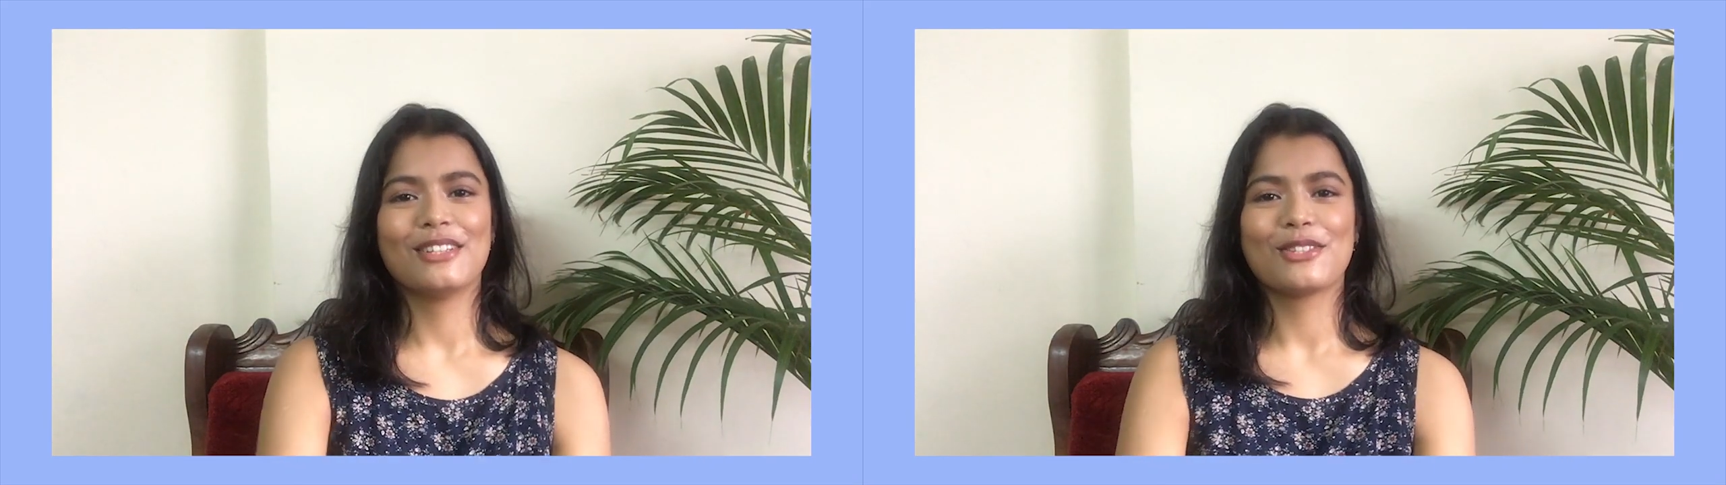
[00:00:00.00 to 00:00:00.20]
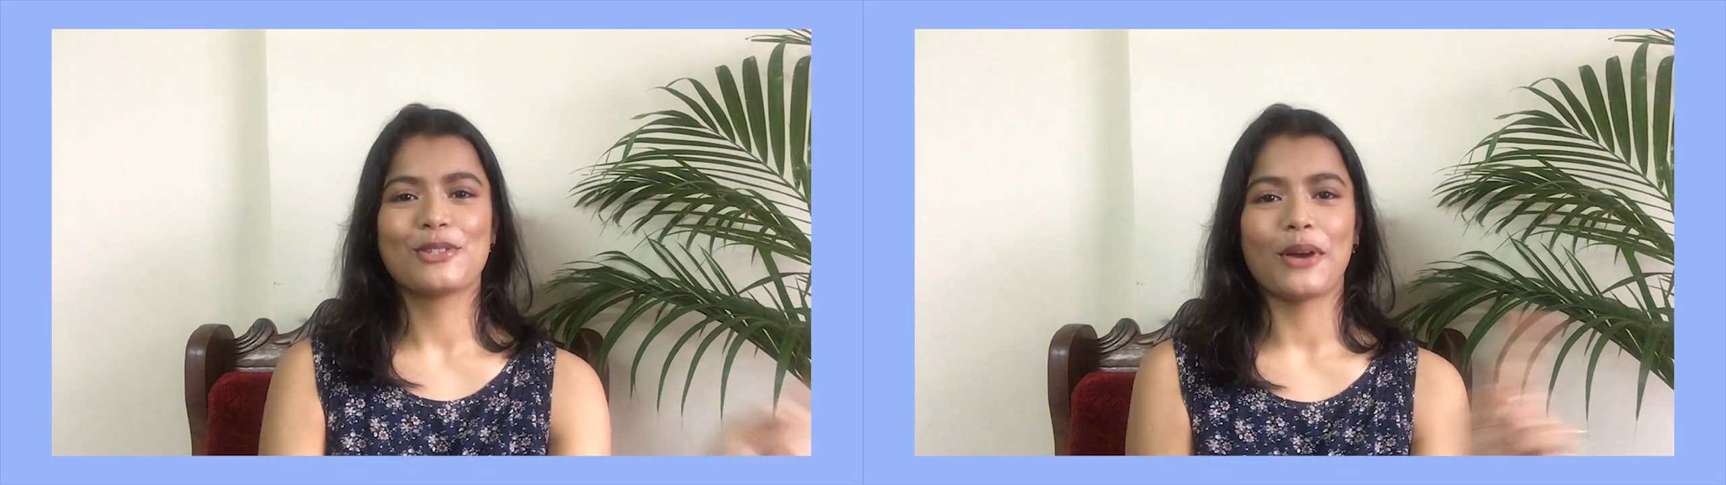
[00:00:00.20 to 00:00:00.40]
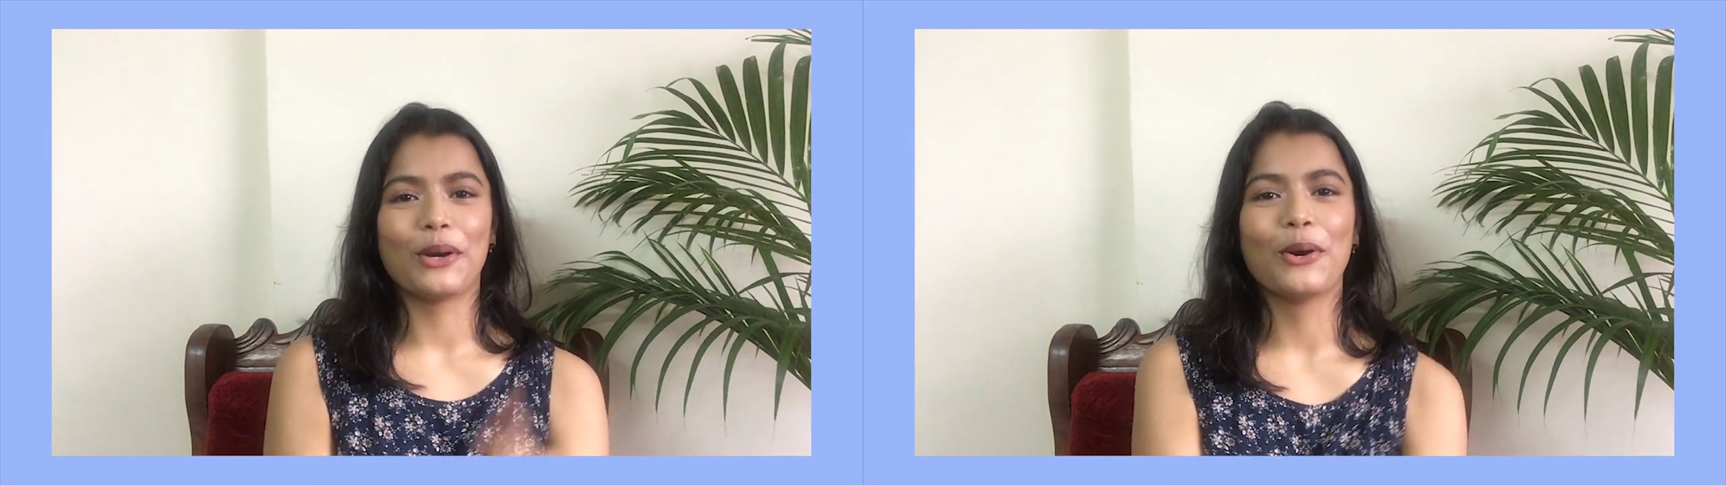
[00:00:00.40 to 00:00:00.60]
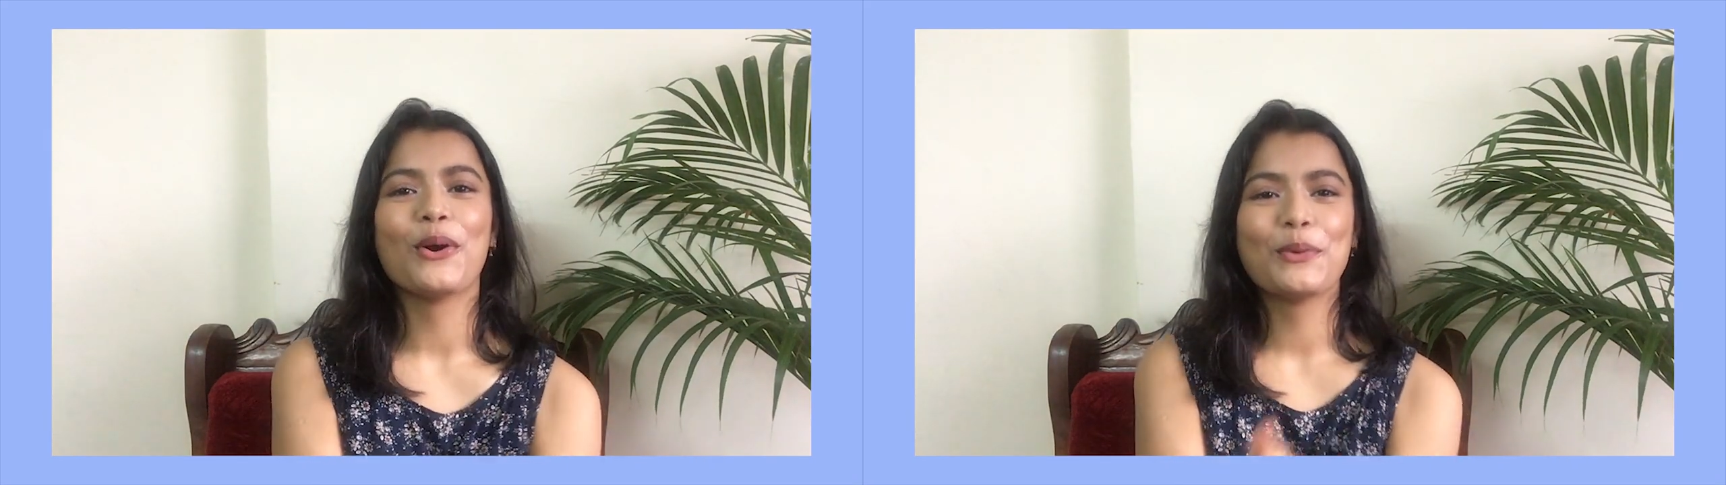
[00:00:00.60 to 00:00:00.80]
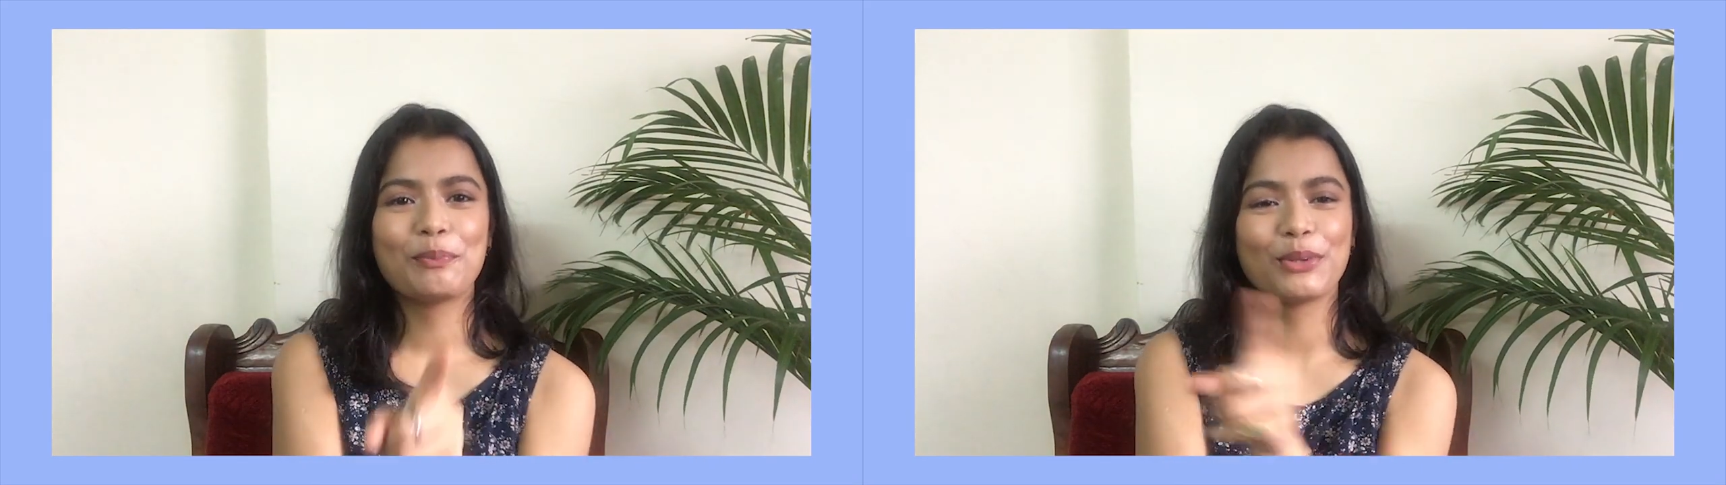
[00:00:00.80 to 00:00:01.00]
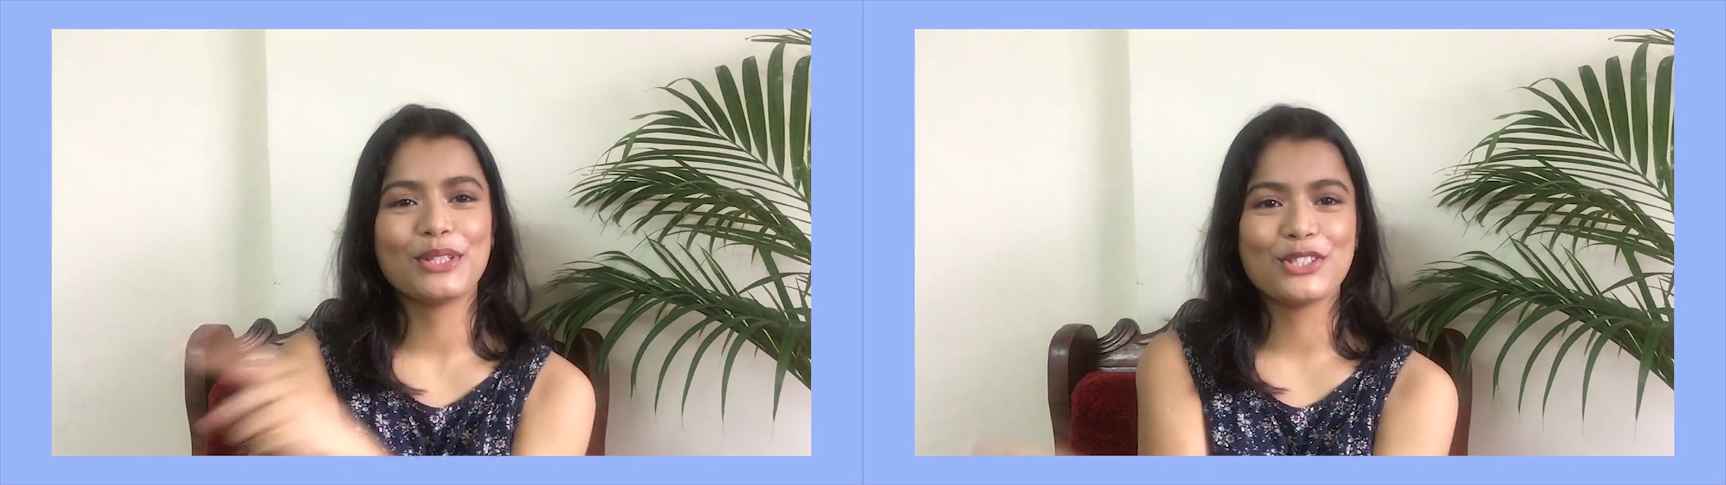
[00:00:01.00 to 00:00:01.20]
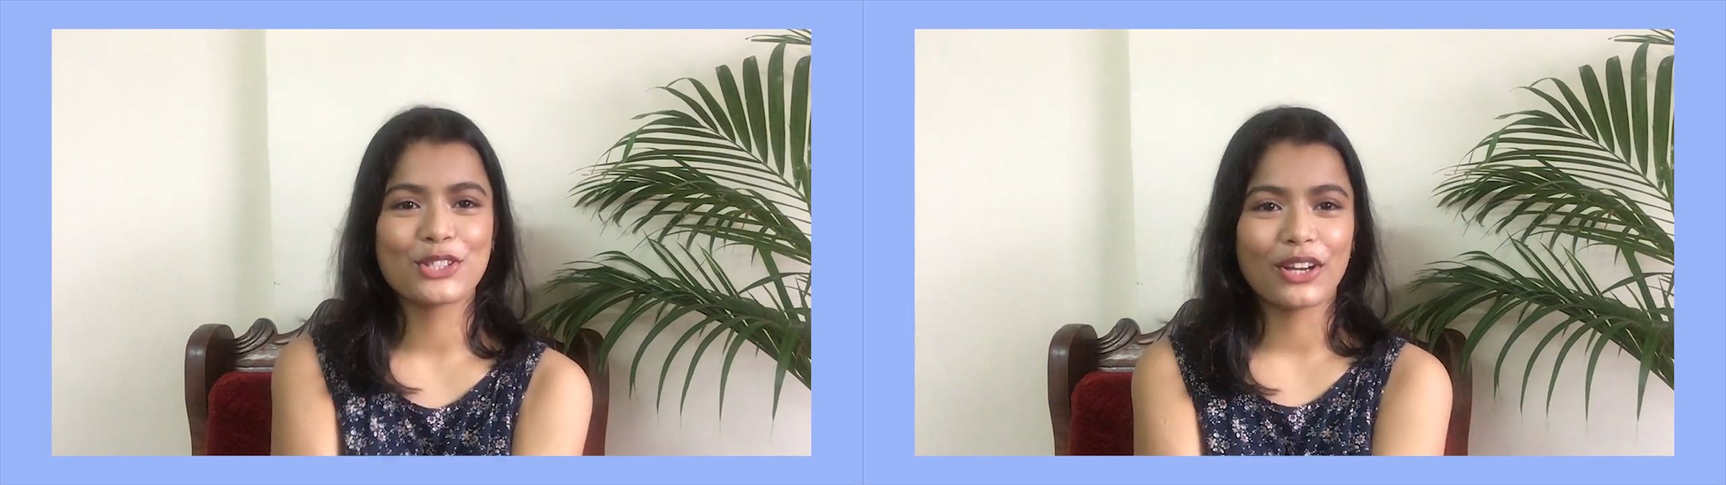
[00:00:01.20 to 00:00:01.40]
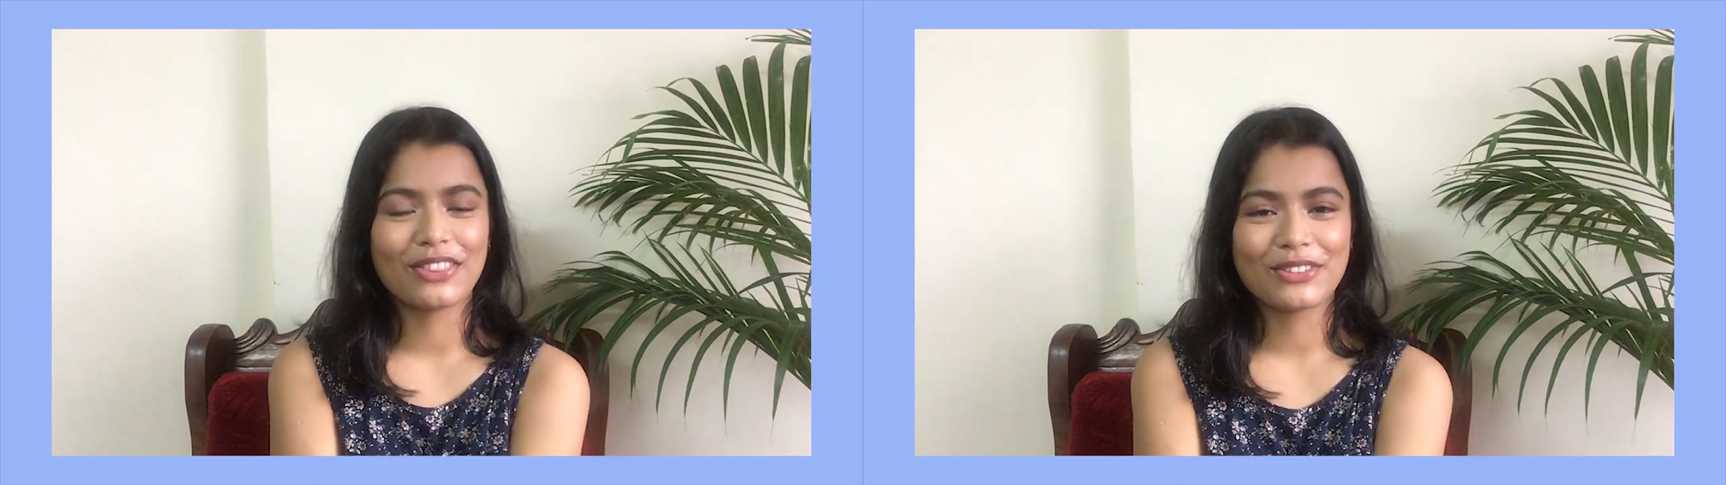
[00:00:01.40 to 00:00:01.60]
So I hope you
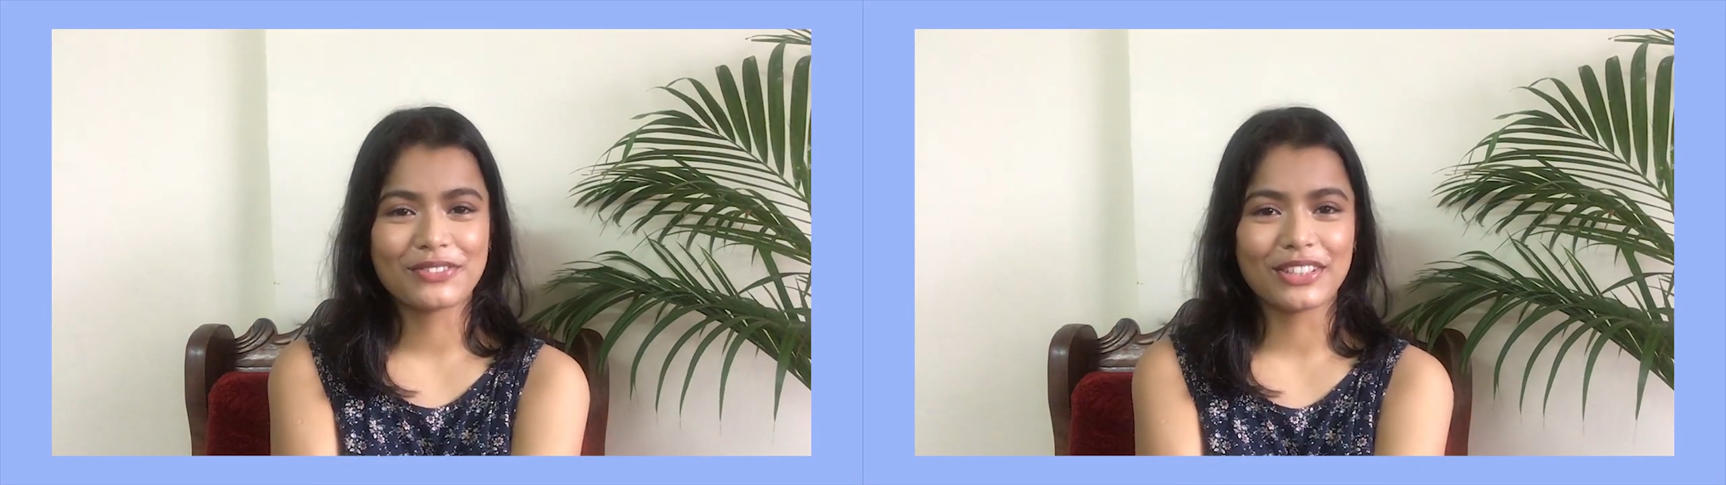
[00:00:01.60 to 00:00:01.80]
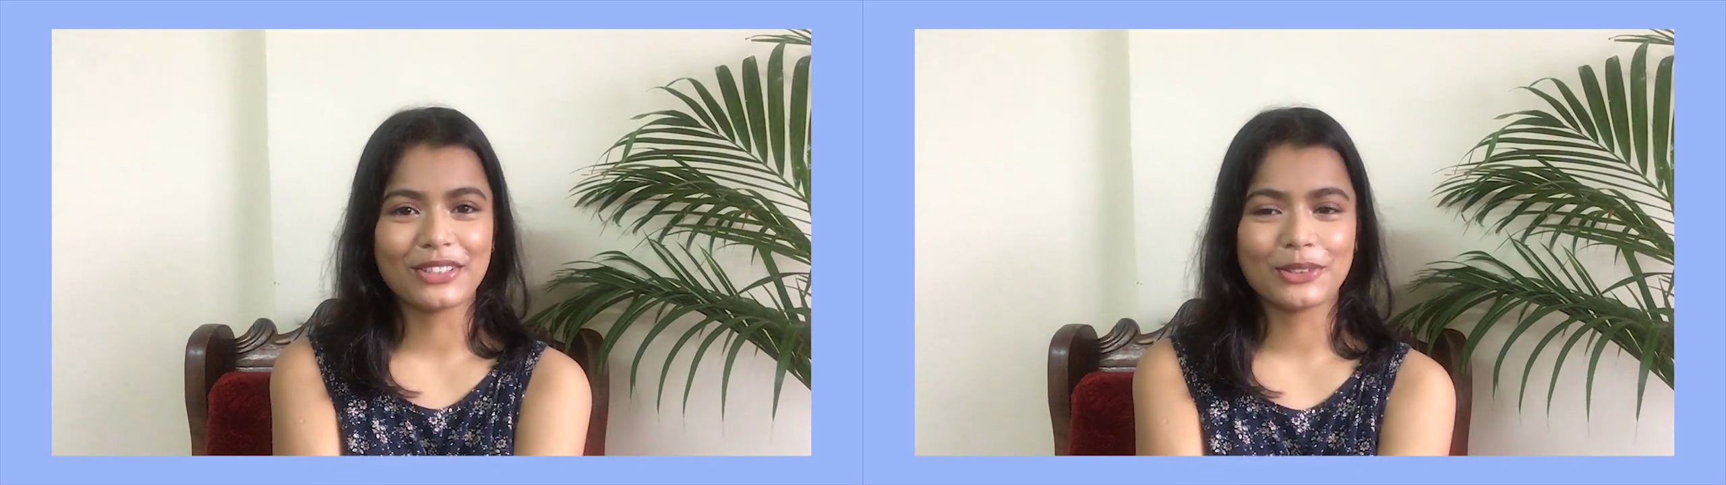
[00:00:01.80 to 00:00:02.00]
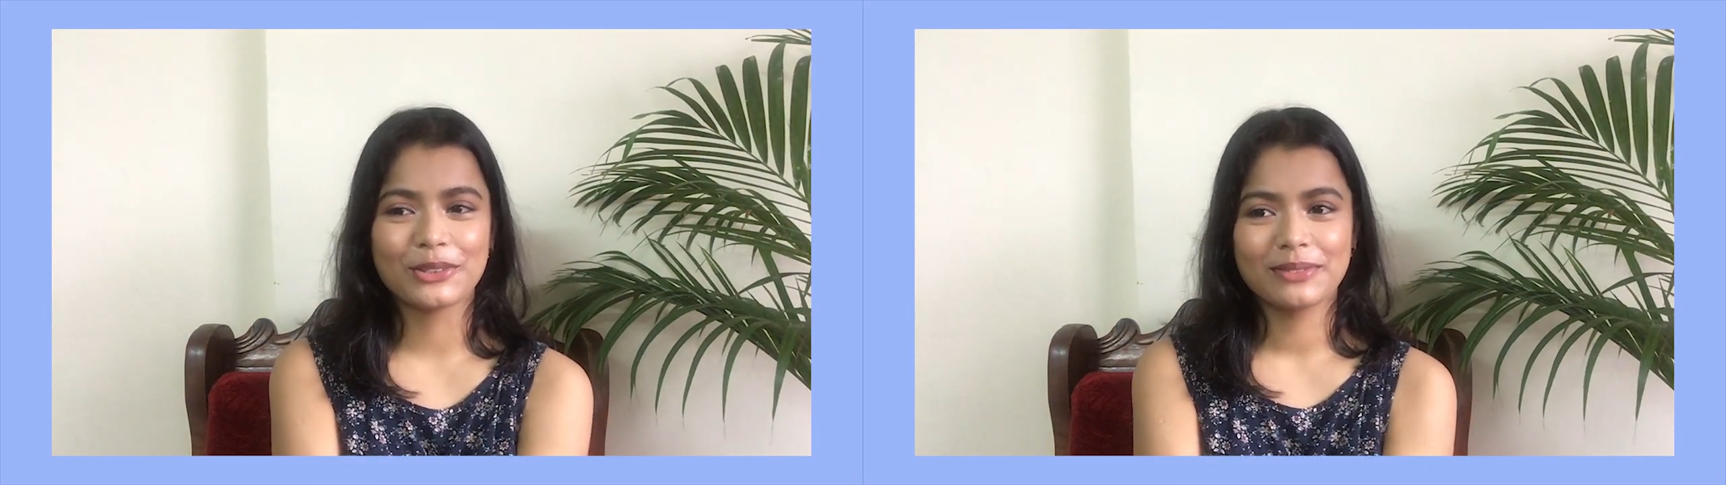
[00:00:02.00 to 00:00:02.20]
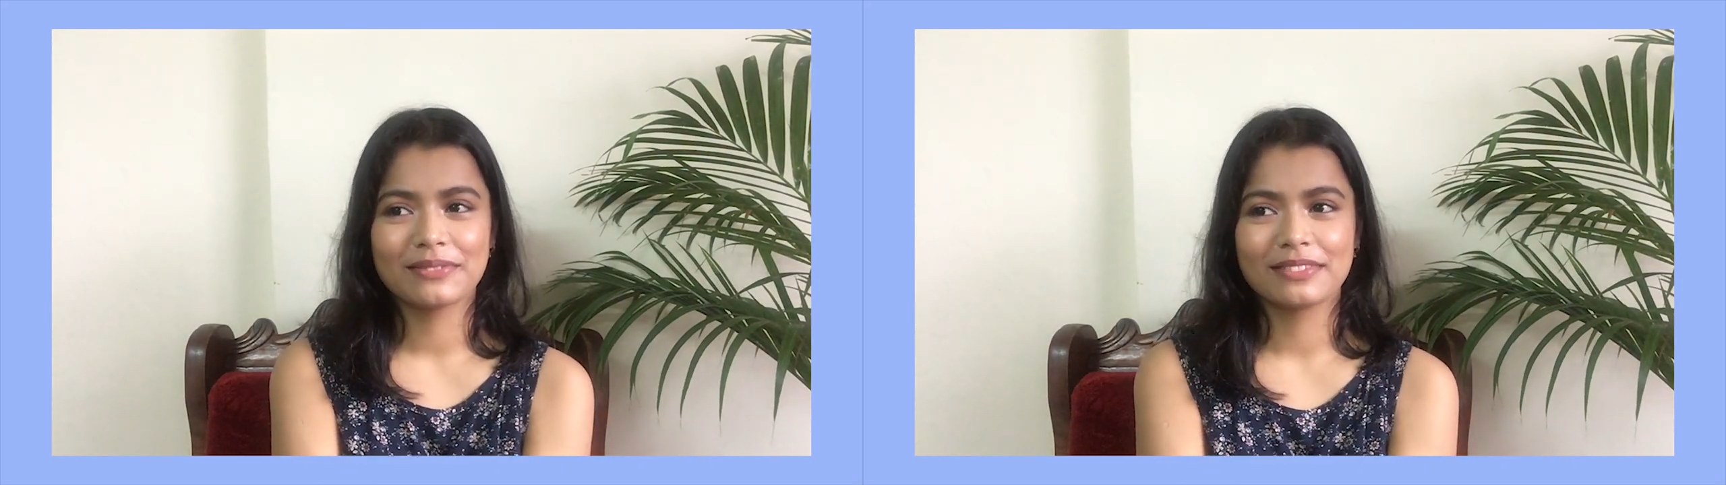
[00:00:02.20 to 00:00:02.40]
enjoyed the video.